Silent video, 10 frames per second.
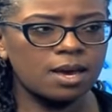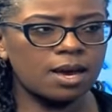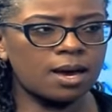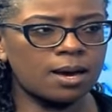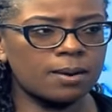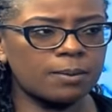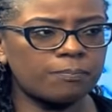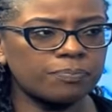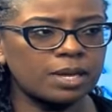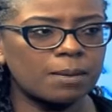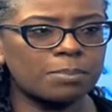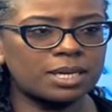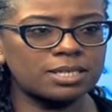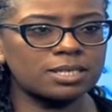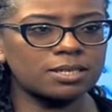Uh,
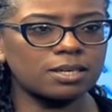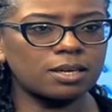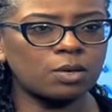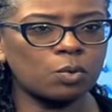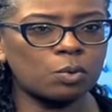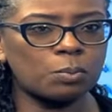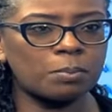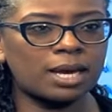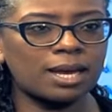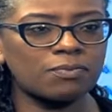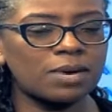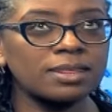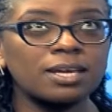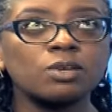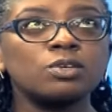but, you know, my
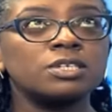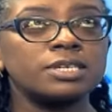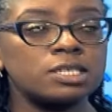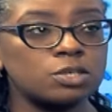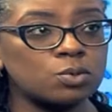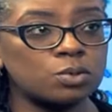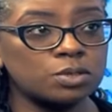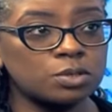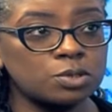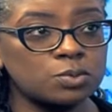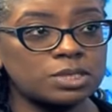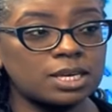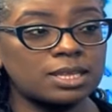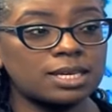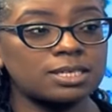father, God rest his soul, used to
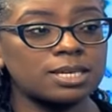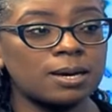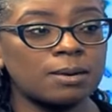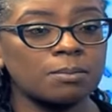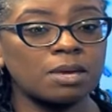say that um,